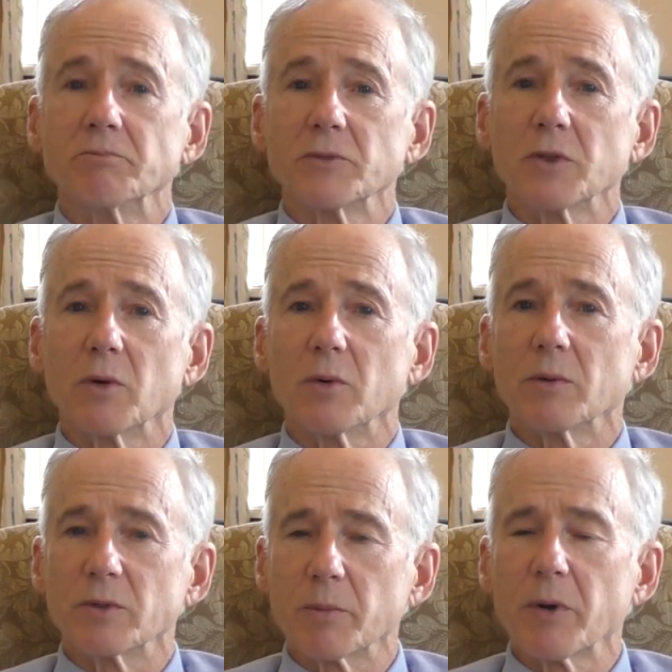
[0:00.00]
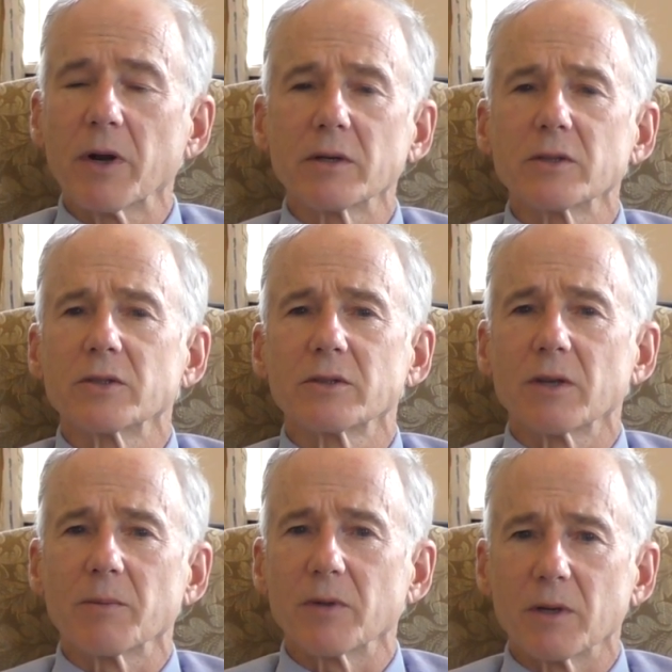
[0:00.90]
So it was apparent that
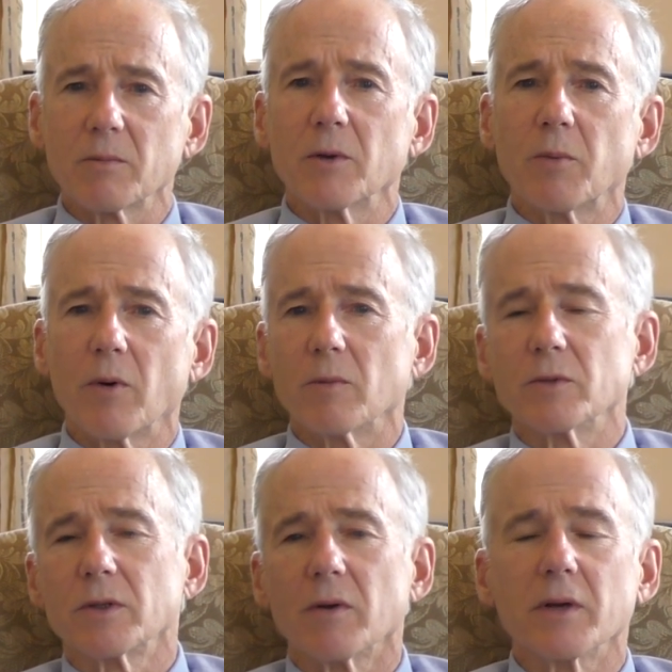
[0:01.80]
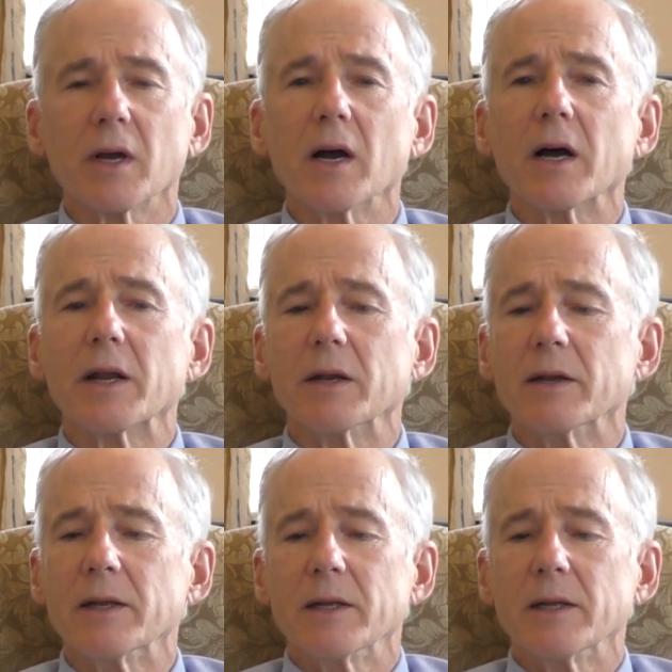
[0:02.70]
something important was going on, and,